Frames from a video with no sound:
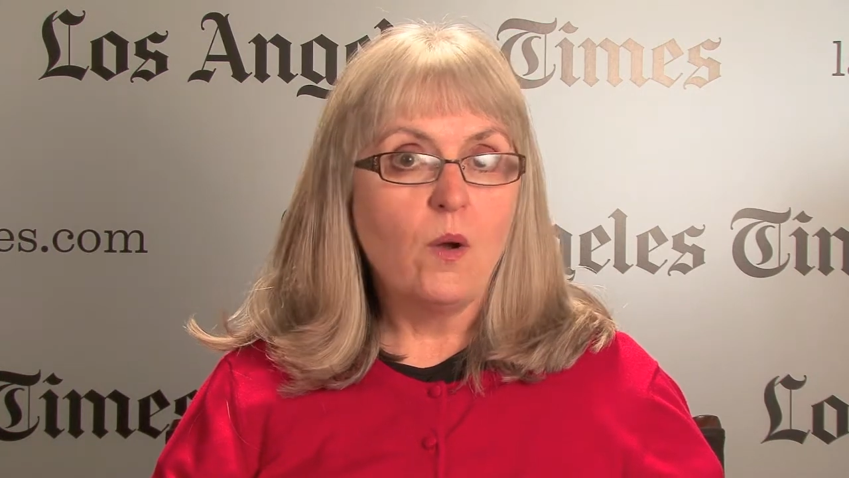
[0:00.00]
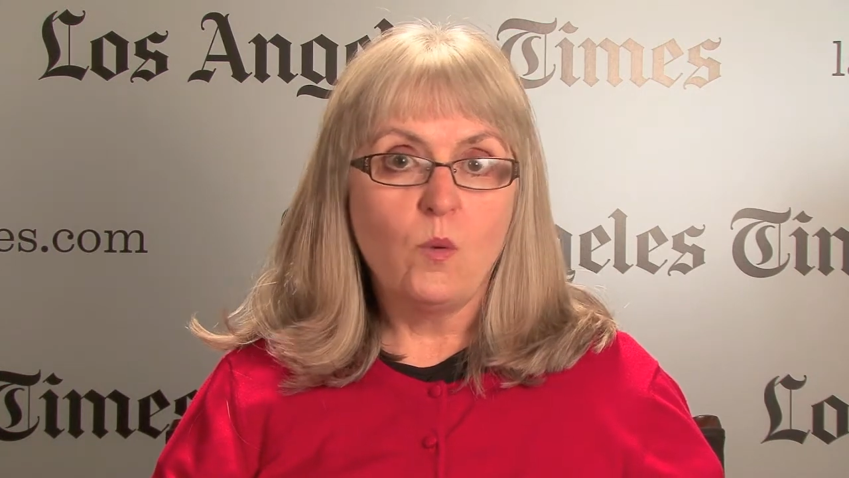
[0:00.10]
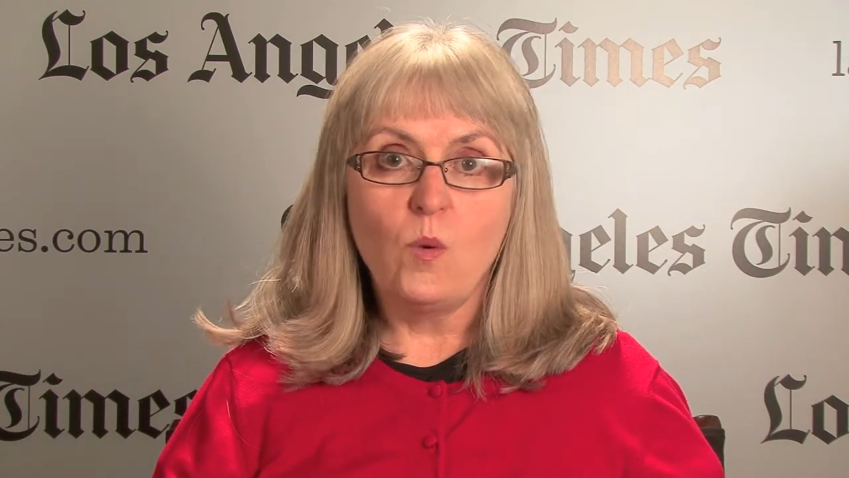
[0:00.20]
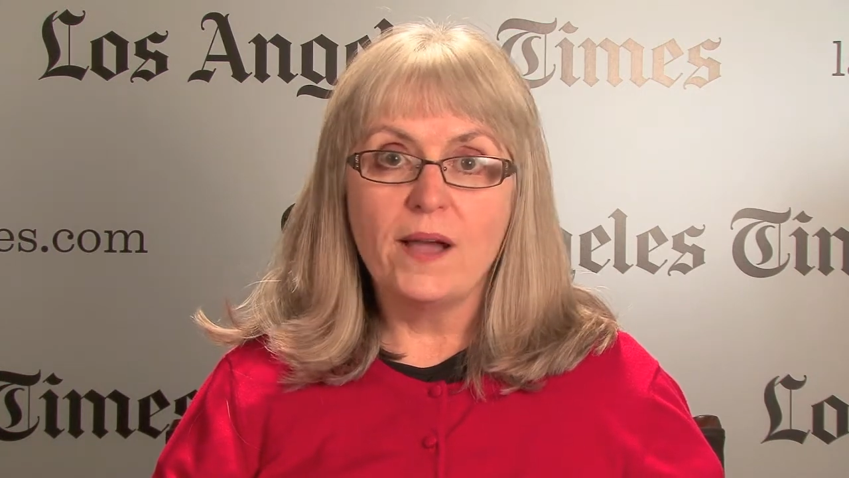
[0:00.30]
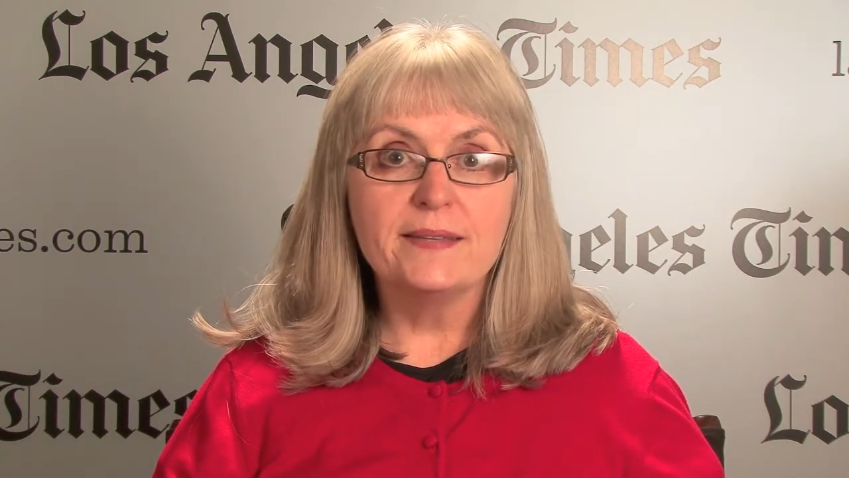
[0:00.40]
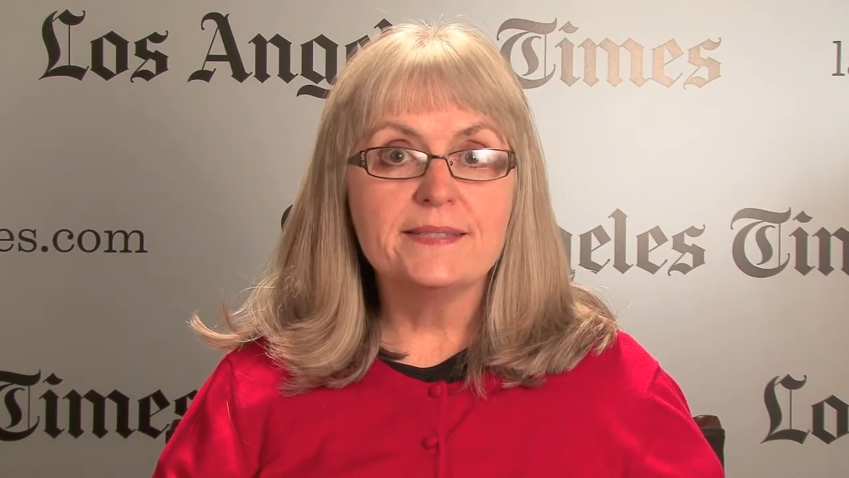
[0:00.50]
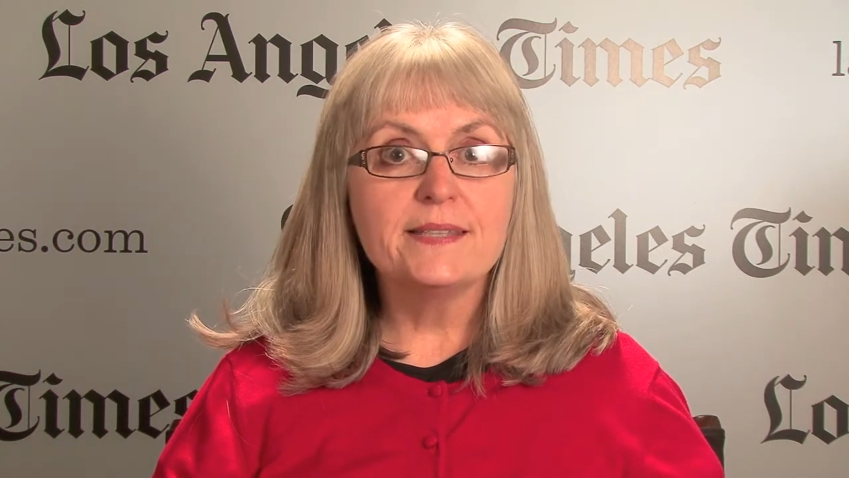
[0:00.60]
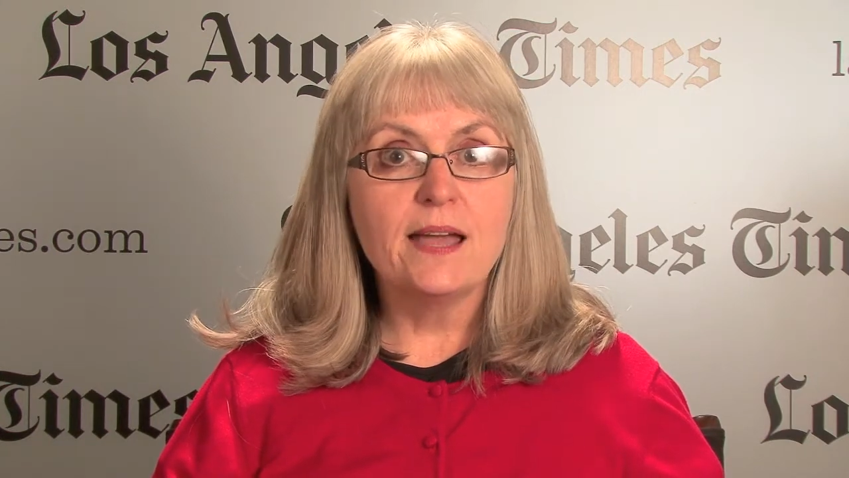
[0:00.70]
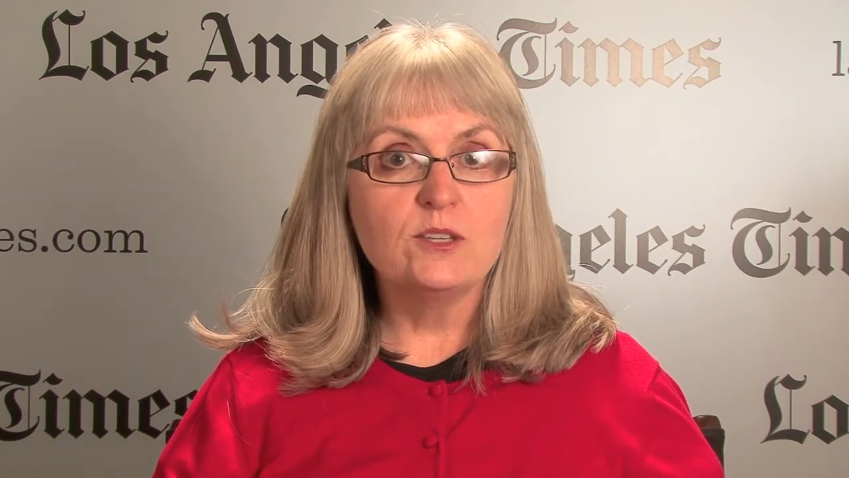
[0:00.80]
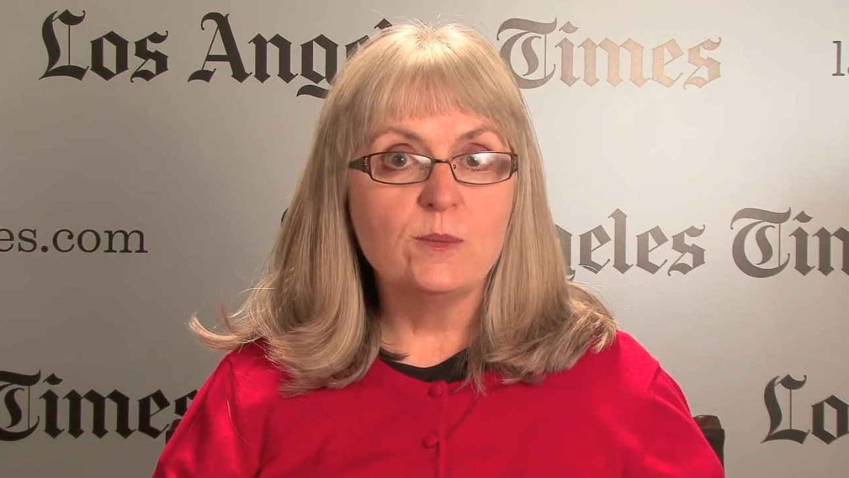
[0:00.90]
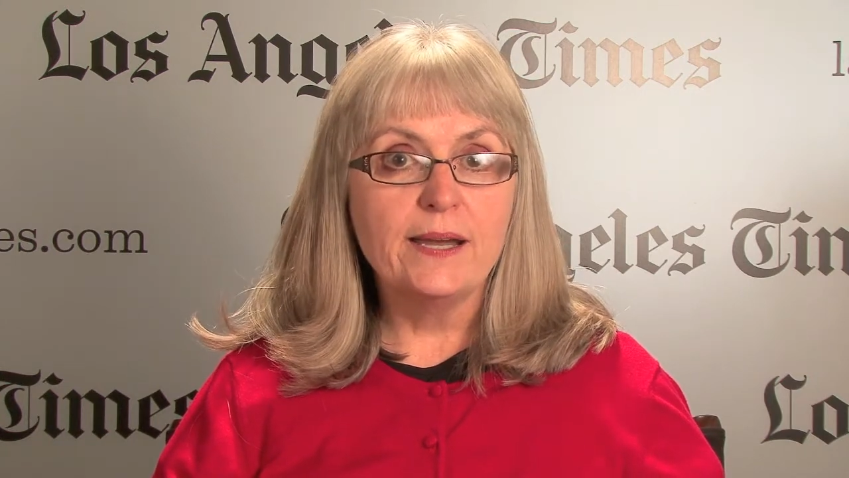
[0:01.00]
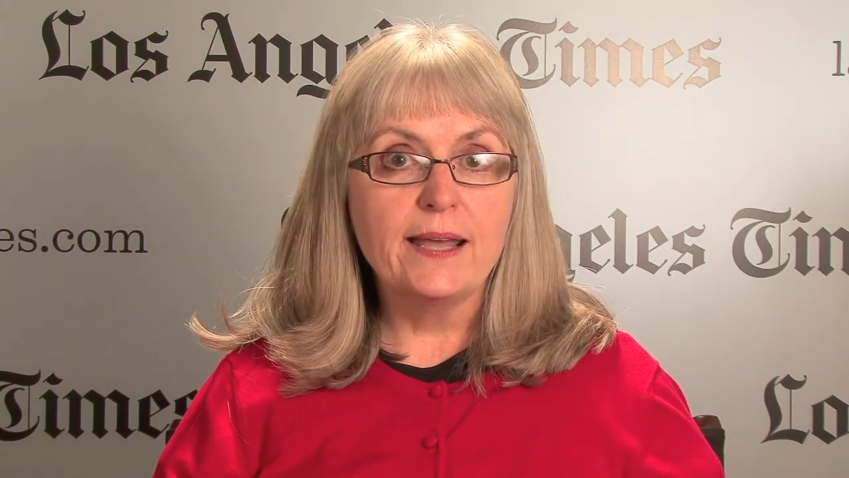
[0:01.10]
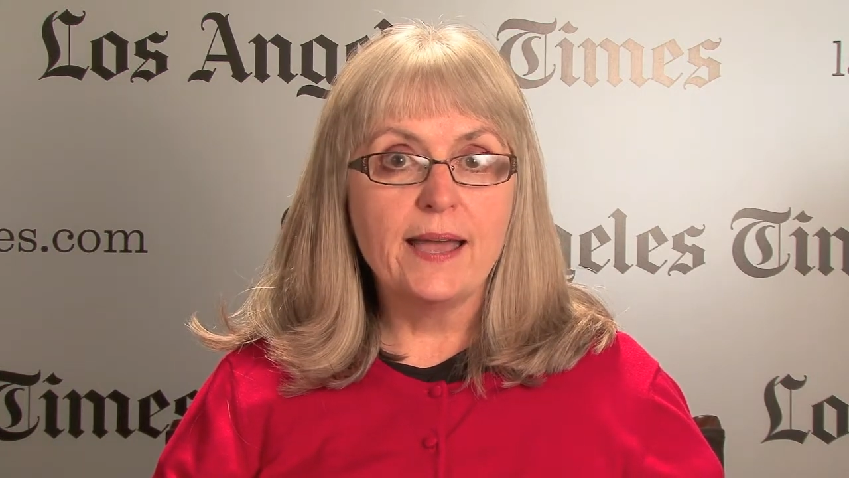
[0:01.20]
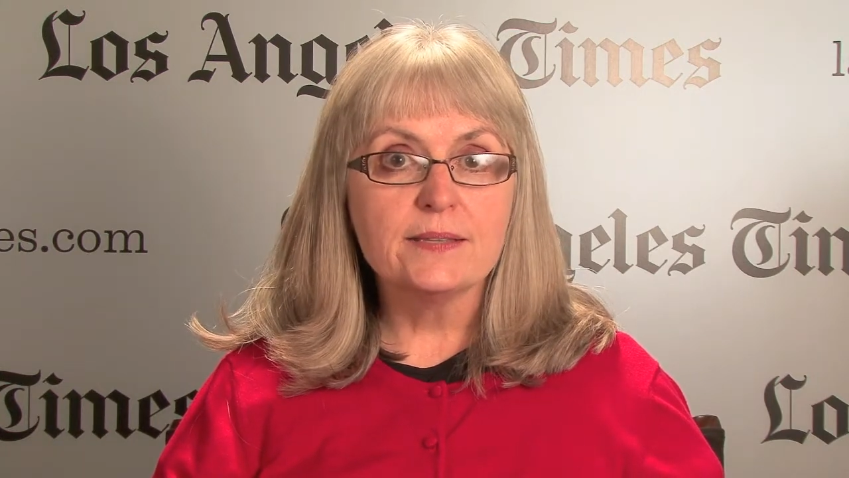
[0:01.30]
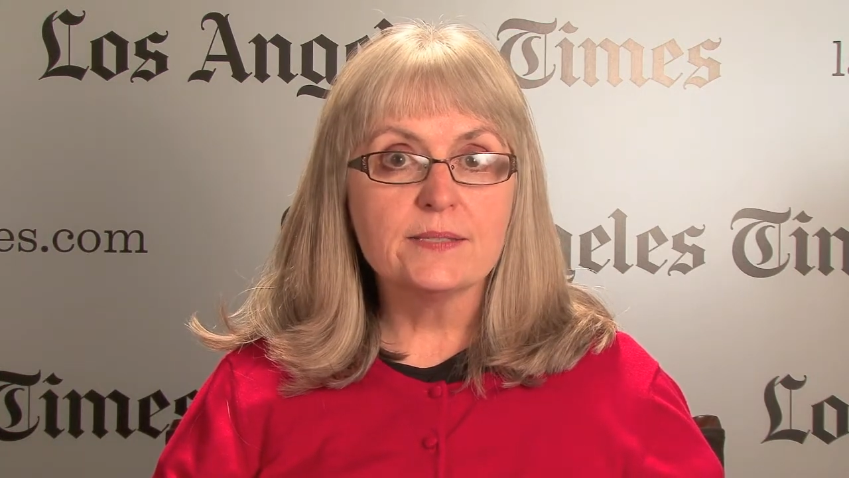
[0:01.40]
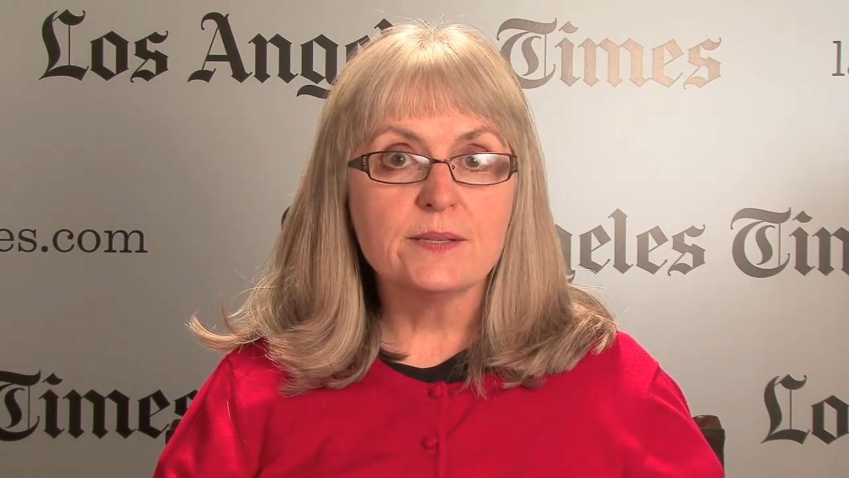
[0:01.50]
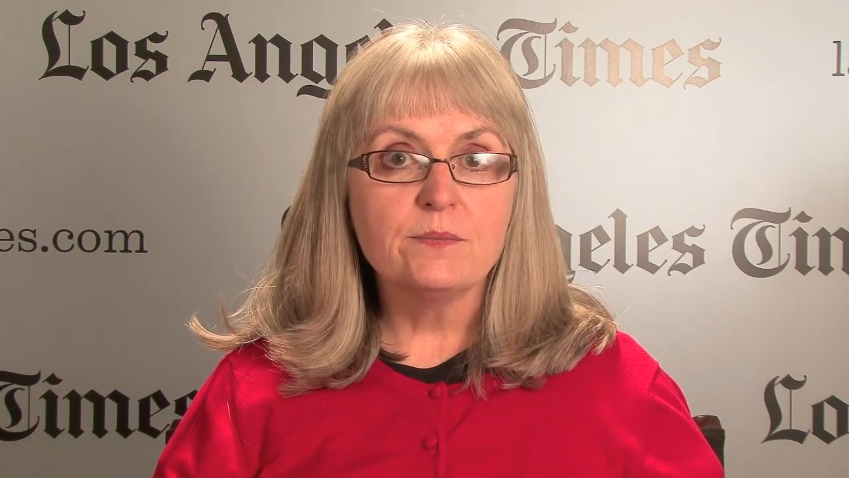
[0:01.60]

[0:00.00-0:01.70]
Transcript: Why is that, you might ask?